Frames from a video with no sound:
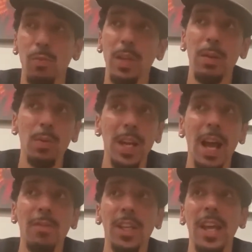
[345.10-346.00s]
we
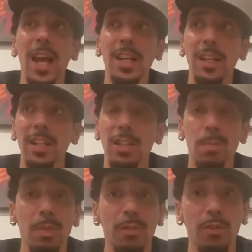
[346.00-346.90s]
have a catechism
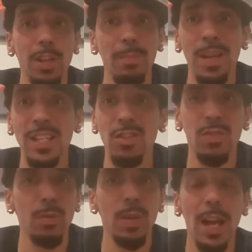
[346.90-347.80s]
in
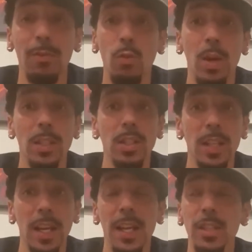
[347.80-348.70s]
Freemasonry, we have questions
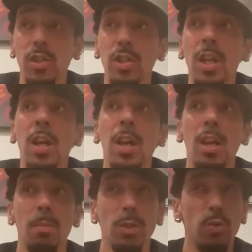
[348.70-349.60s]
and answers,
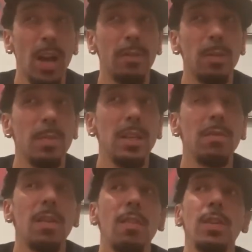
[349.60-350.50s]
but you have to be
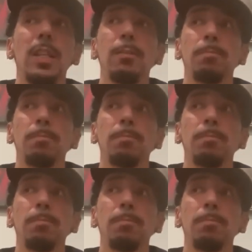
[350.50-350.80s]
very